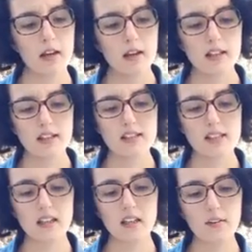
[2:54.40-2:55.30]
That's a
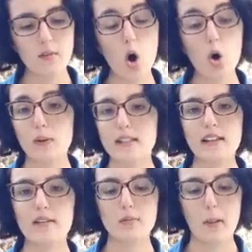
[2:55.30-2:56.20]
saying I've
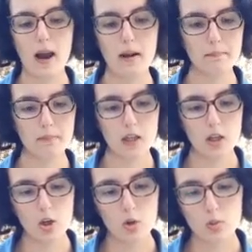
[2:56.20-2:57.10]
always lived by,
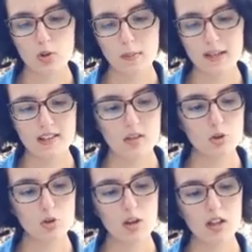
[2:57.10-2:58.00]
which might
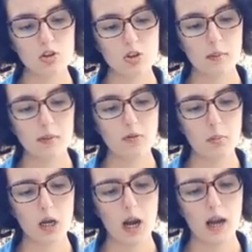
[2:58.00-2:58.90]
sound strange coming
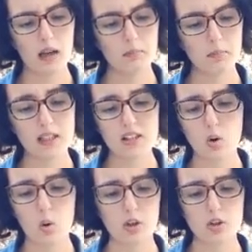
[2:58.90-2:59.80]
from a guy, because
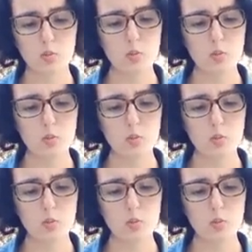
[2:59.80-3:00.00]
according to